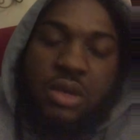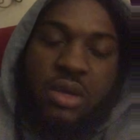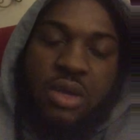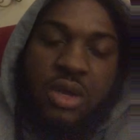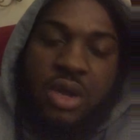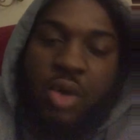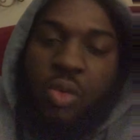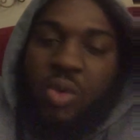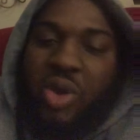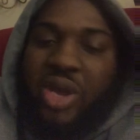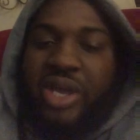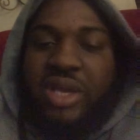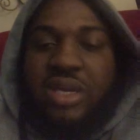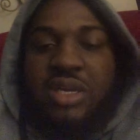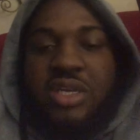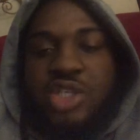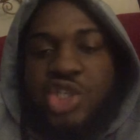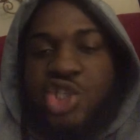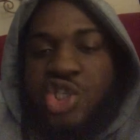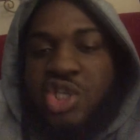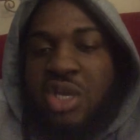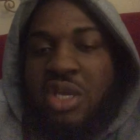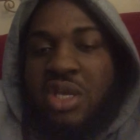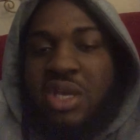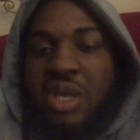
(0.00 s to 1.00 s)
go ahead and
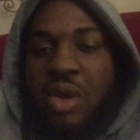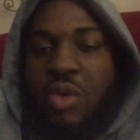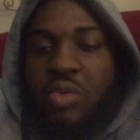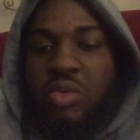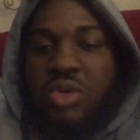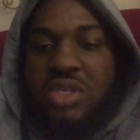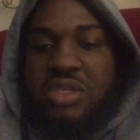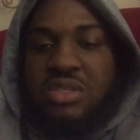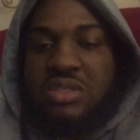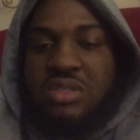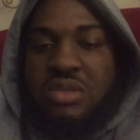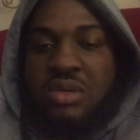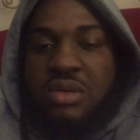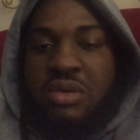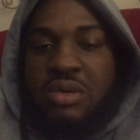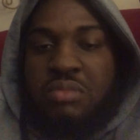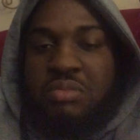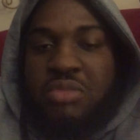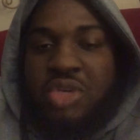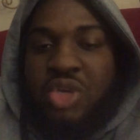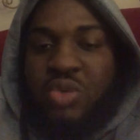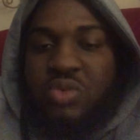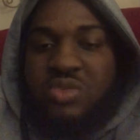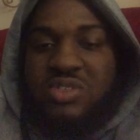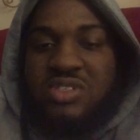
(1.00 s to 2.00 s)
check out his
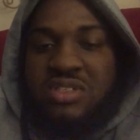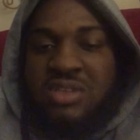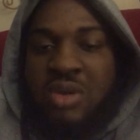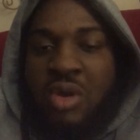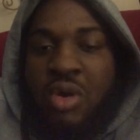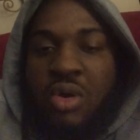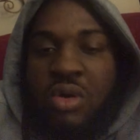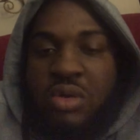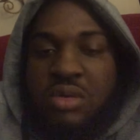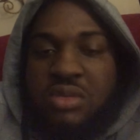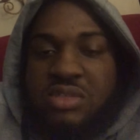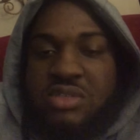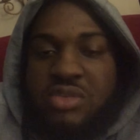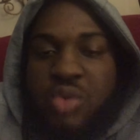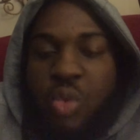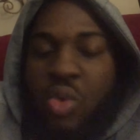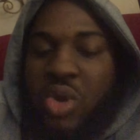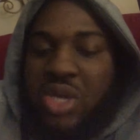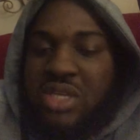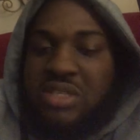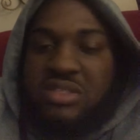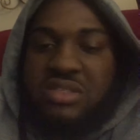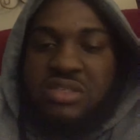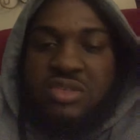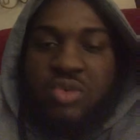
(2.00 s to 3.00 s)
new song,
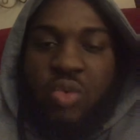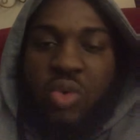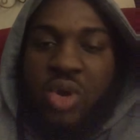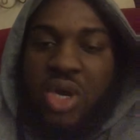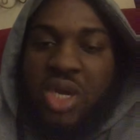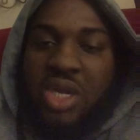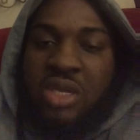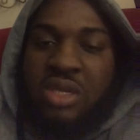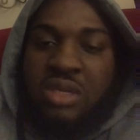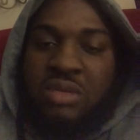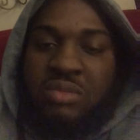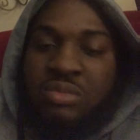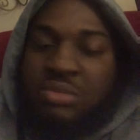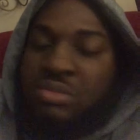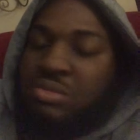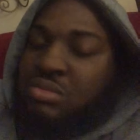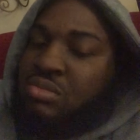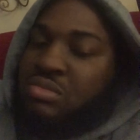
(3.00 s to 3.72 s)
Toy Story.